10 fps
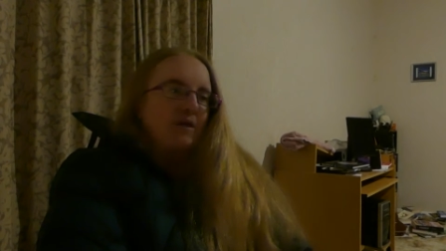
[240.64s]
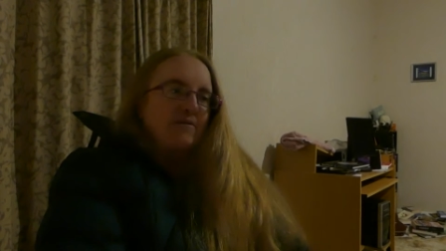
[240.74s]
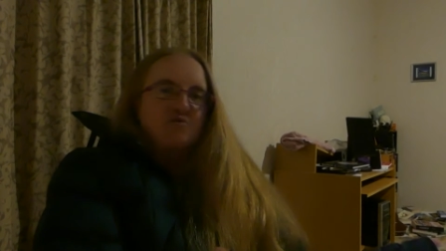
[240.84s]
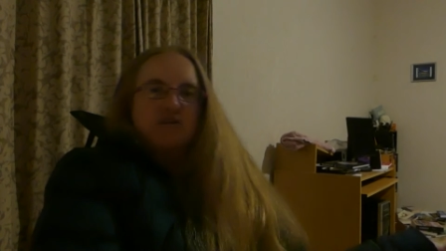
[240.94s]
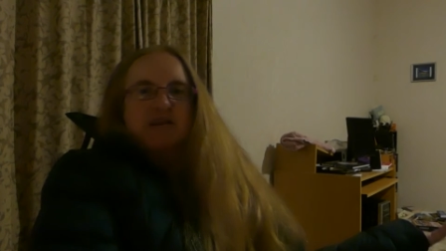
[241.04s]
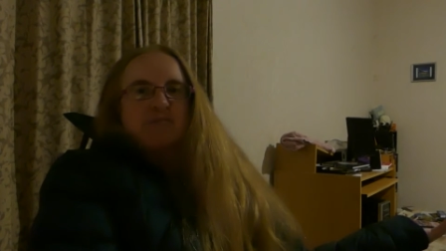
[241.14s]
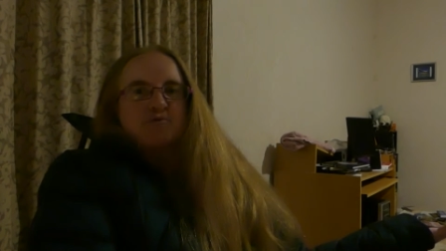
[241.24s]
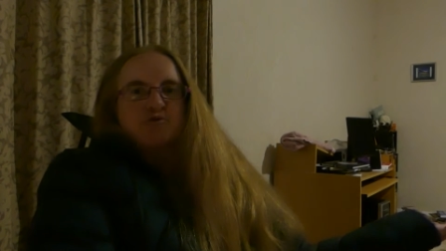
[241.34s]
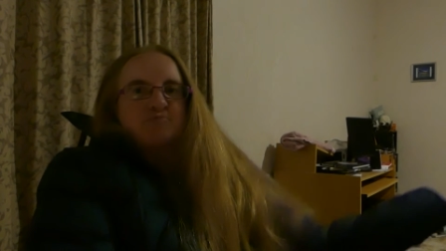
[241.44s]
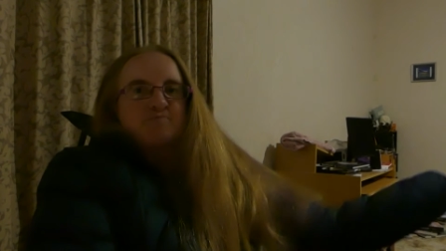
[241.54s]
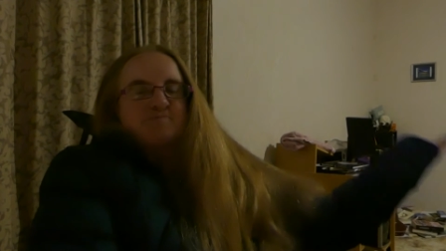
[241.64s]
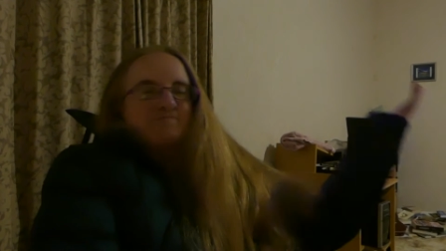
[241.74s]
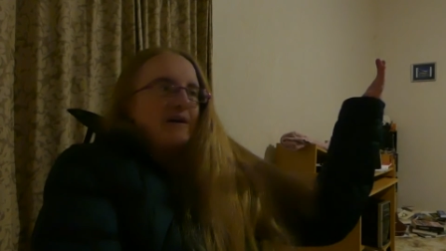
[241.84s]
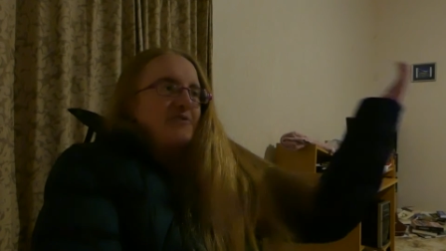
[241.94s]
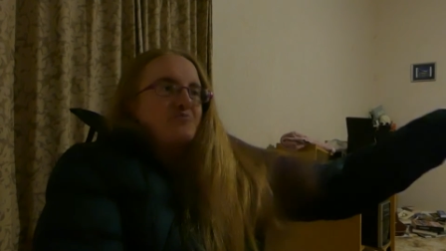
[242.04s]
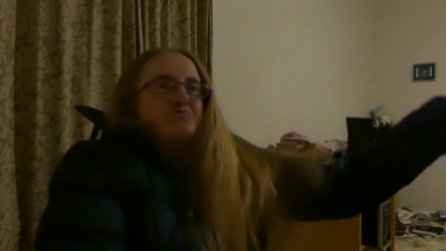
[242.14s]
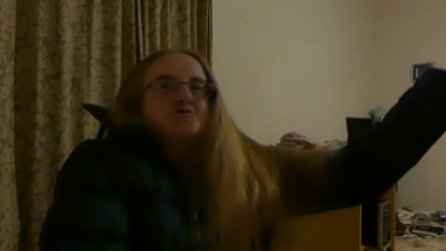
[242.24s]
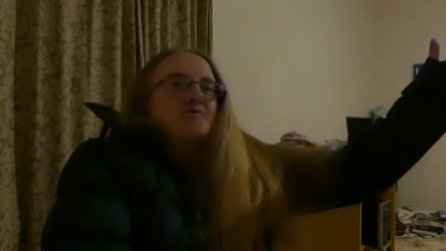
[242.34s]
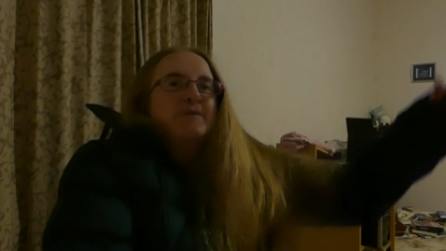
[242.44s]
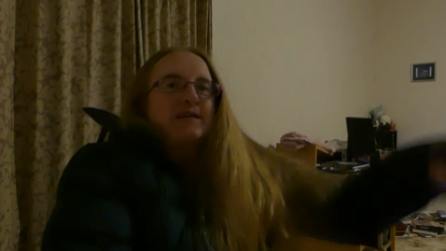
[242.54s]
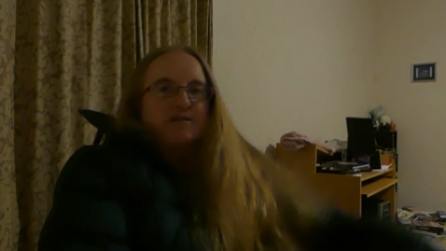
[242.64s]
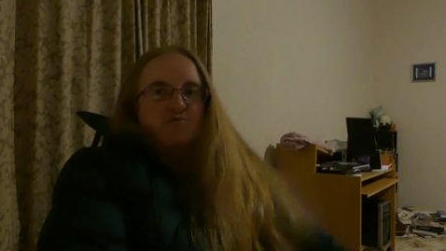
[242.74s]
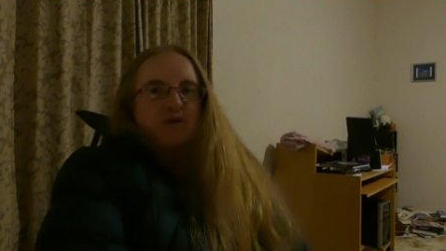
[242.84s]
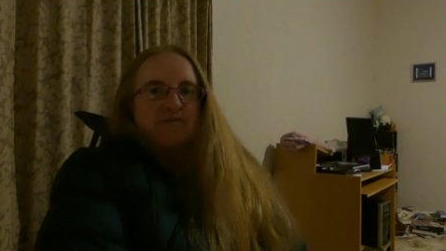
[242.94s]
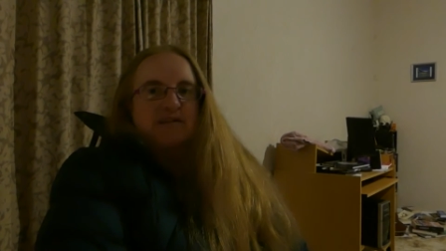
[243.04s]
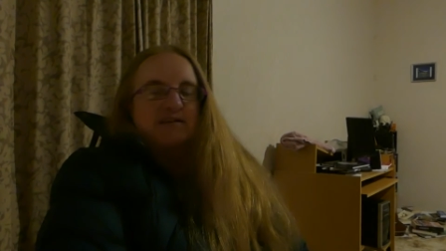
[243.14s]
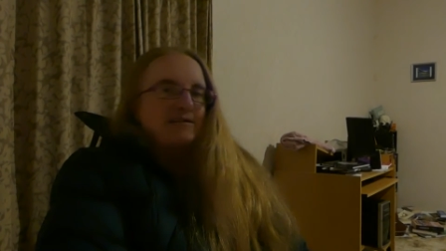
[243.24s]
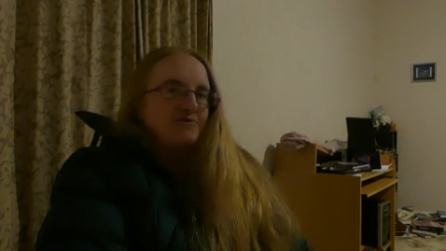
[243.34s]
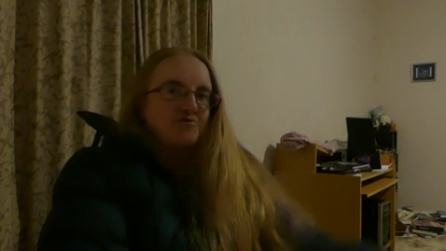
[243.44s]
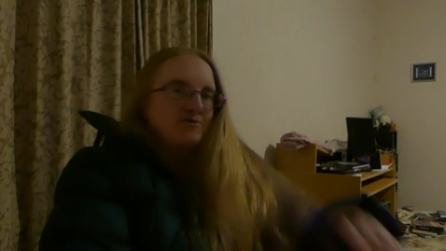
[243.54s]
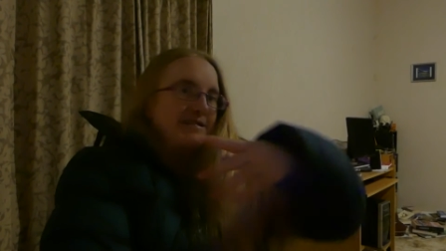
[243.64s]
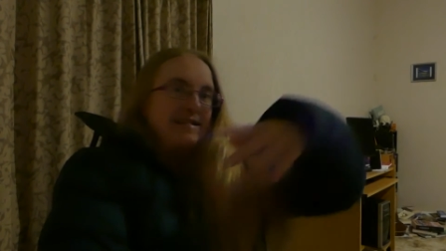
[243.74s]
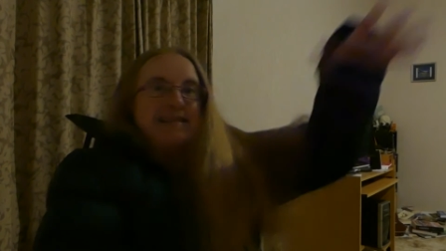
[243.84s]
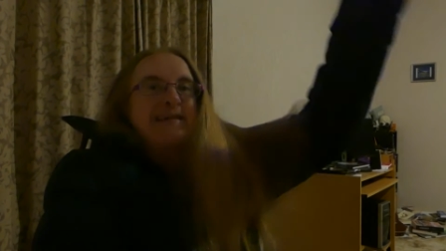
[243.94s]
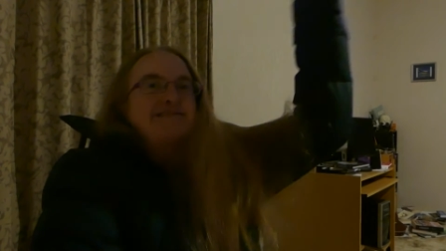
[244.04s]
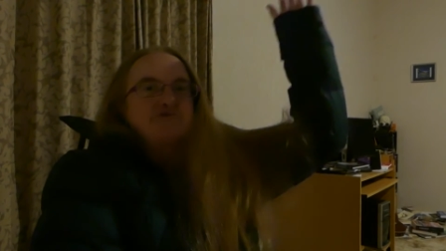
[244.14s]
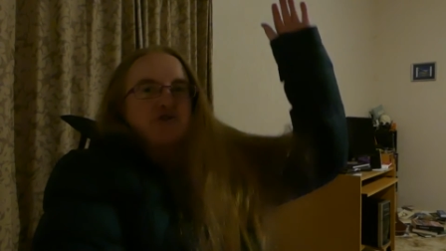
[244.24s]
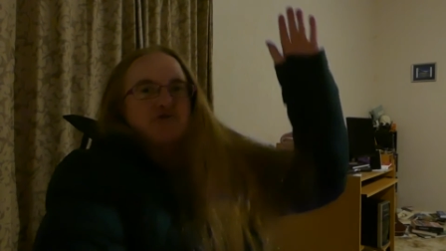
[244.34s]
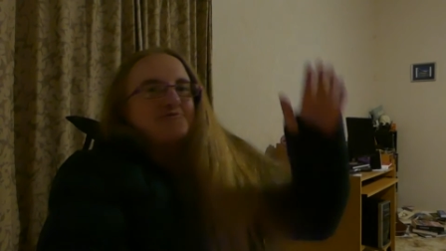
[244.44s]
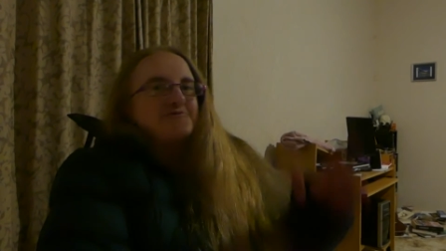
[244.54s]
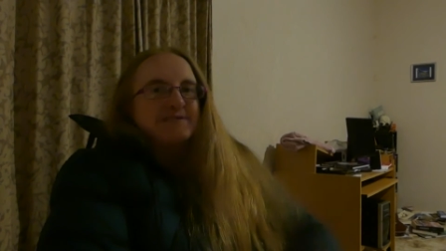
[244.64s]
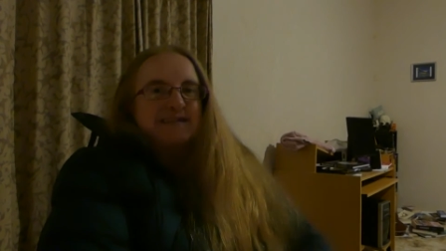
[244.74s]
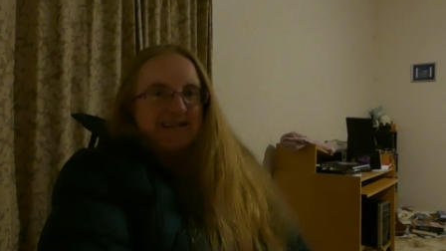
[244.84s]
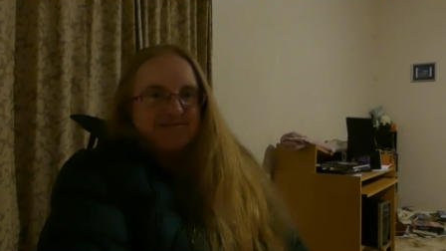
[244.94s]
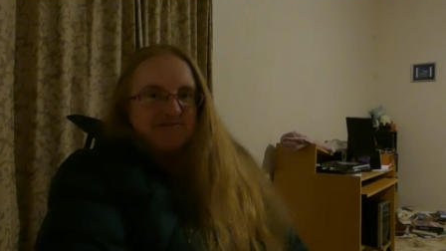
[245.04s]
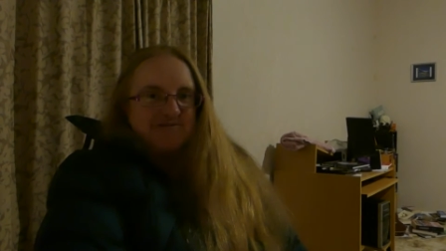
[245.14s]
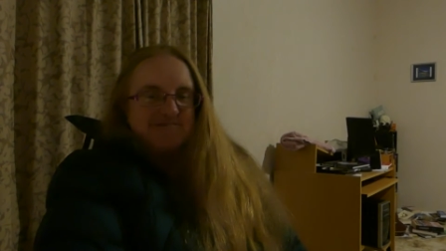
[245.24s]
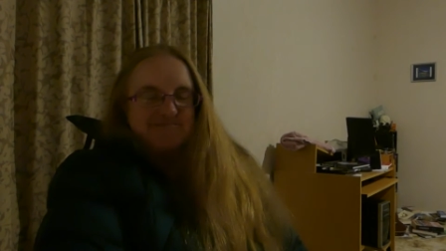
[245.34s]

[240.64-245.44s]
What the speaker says: that, for example, you might use Jupiter's gravity to slingshot you to Saturn.